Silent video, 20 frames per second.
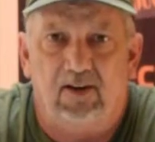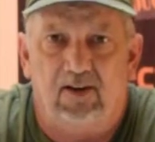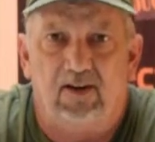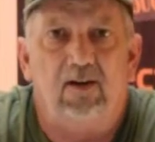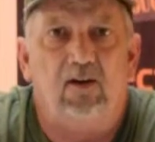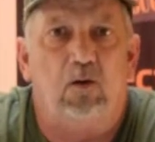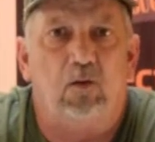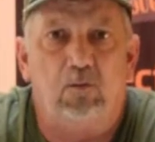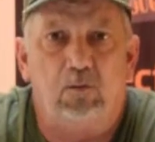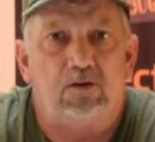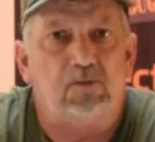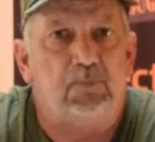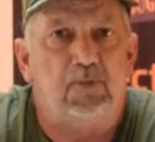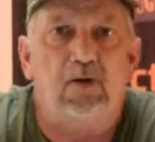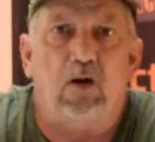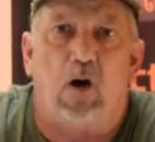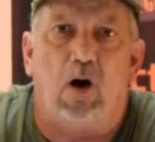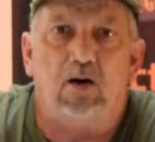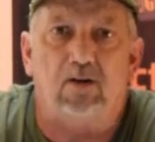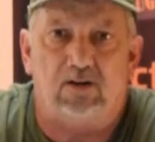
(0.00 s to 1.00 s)
Let's be
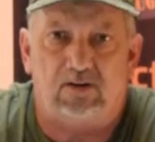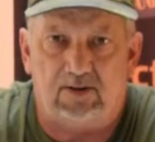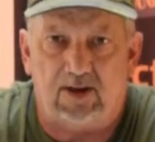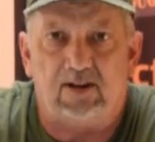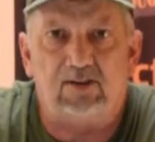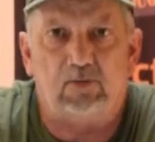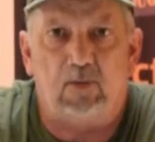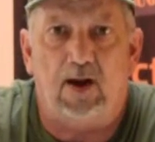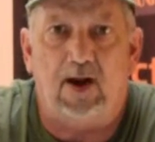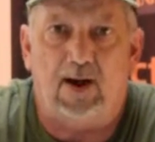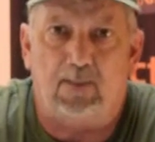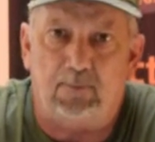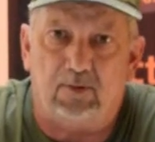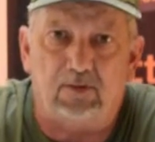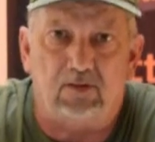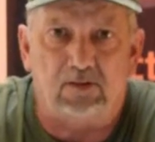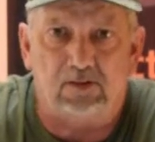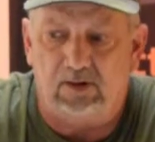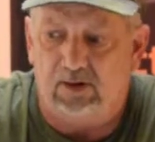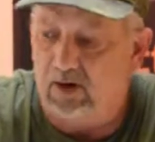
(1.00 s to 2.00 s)
honest, that's what
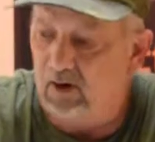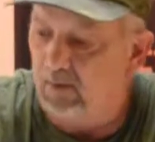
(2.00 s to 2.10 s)
happens,